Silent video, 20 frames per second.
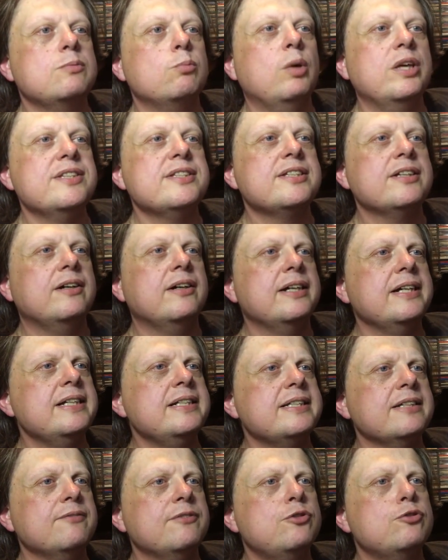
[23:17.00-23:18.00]
one
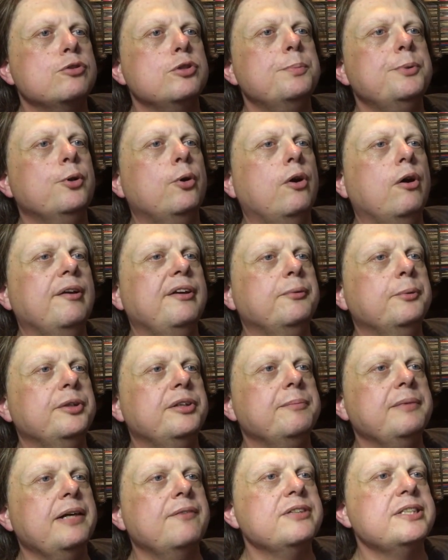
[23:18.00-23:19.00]
side's at the Troubadour
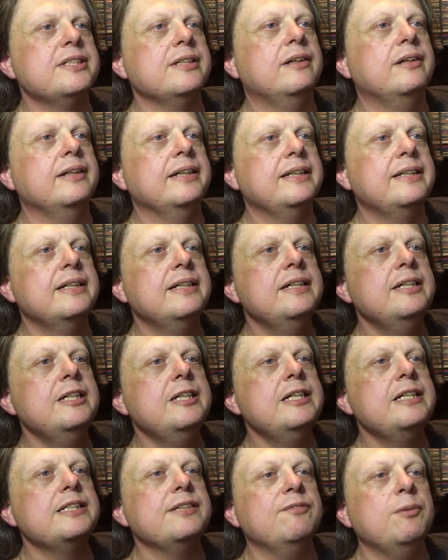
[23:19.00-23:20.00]
Hollywood and the other side
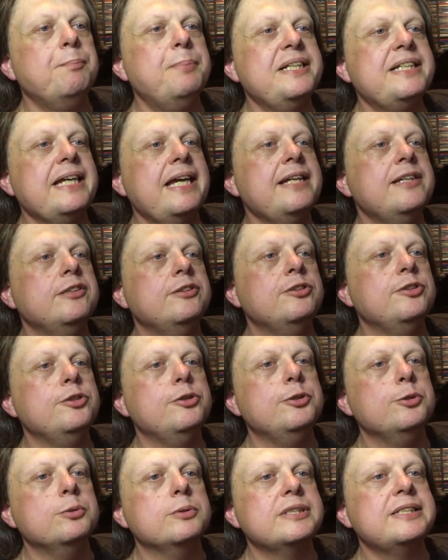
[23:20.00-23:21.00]
is at the Bitter End New
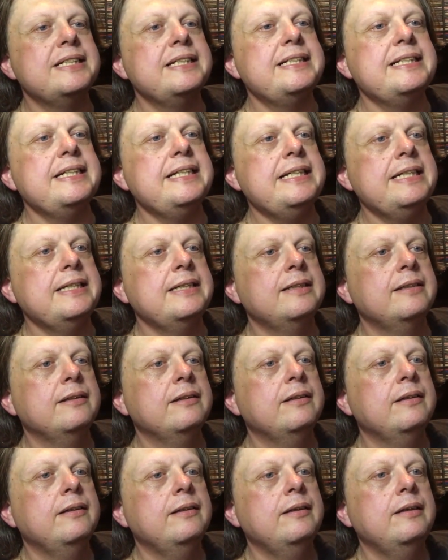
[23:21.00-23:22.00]
York City.
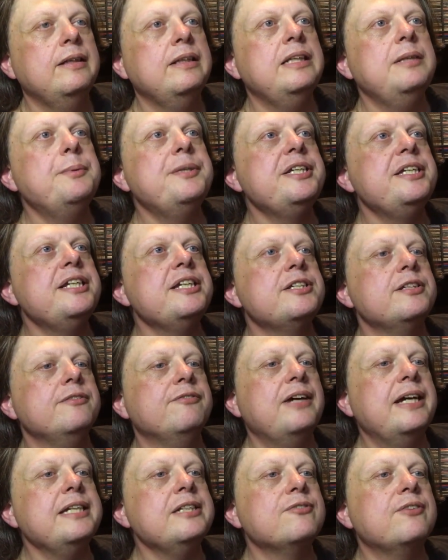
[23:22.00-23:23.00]
Limited edition
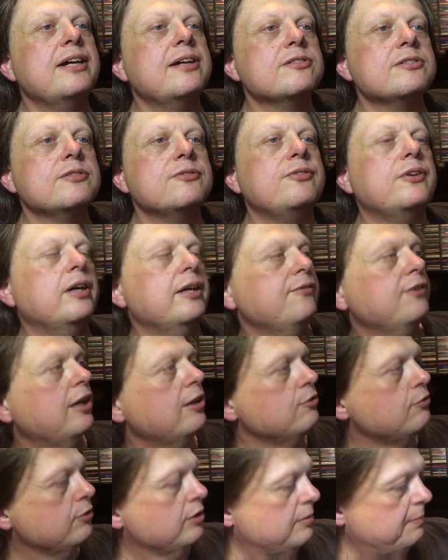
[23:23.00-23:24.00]
of
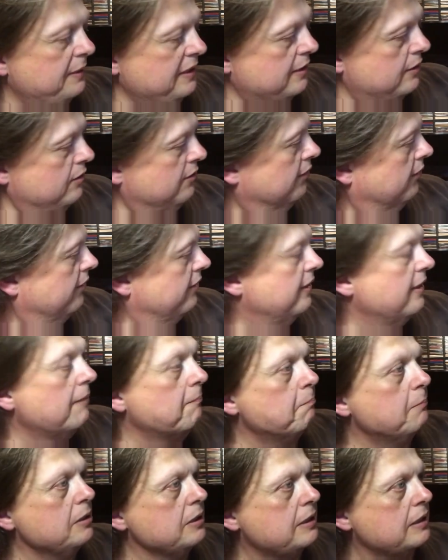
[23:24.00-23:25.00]
8,500, but it's not
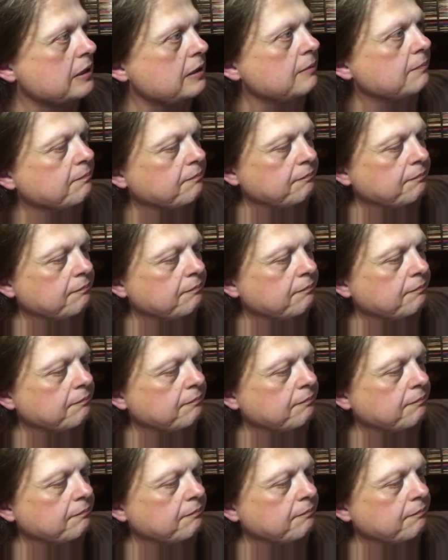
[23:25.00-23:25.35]
numbered.